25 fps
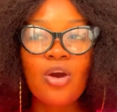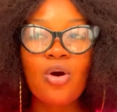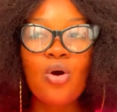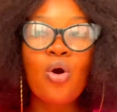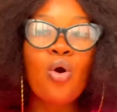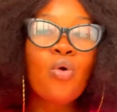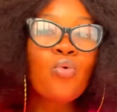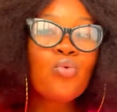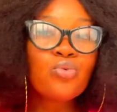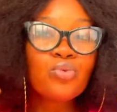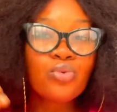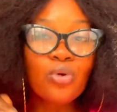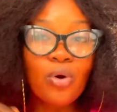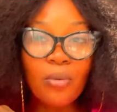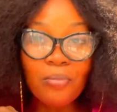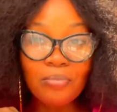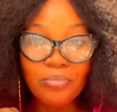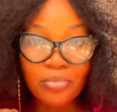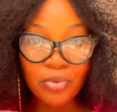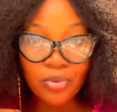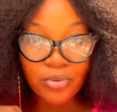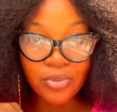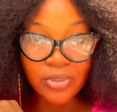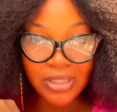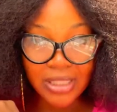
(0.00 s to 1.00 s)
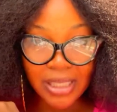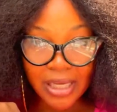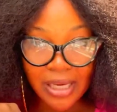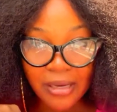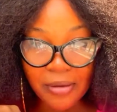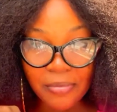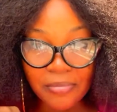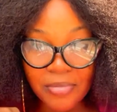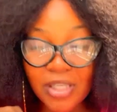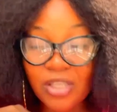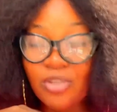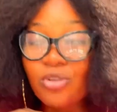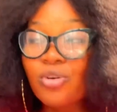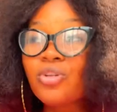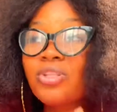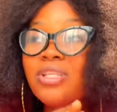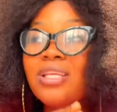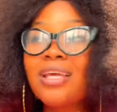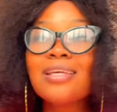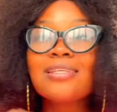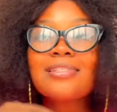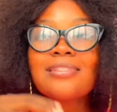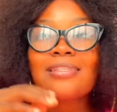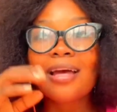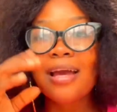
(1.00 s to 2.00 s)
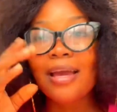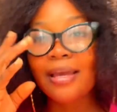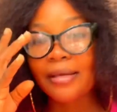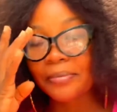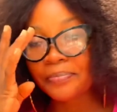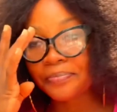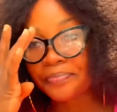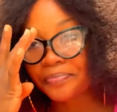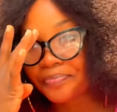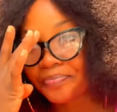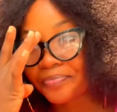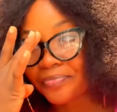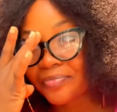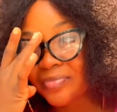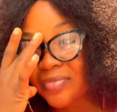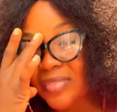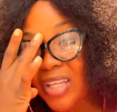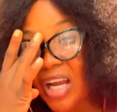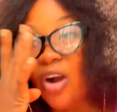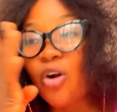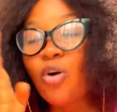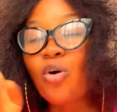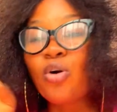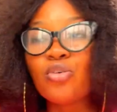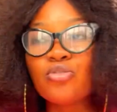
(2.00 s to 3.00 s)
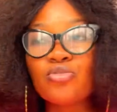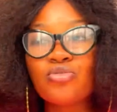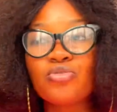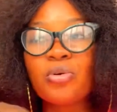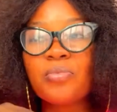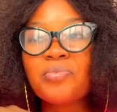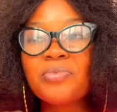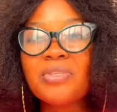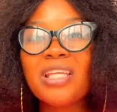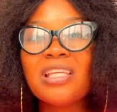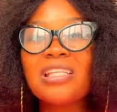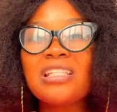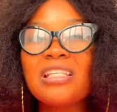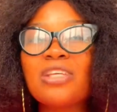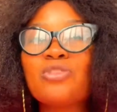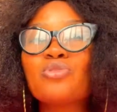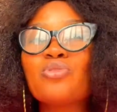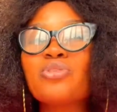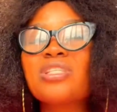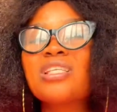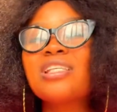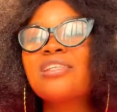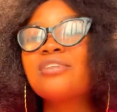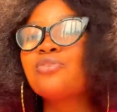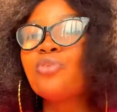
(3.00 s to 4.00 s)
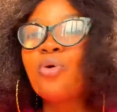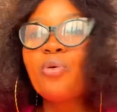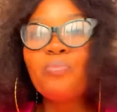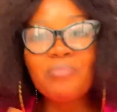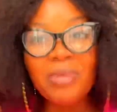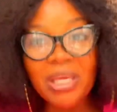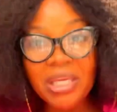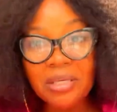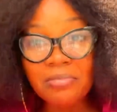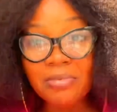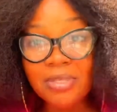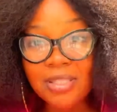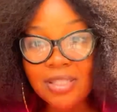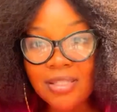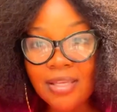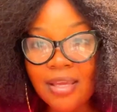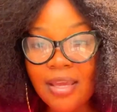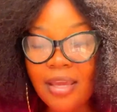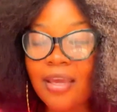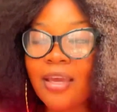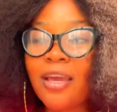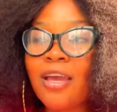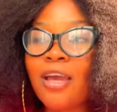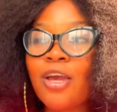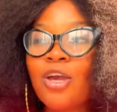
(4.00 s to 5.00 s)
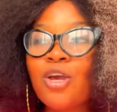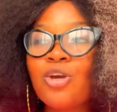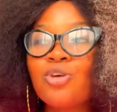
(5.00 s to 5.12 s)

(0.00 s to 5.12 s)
oh, who don't blow them, they don't dey inside that country, we say they know, say they don't make mistake,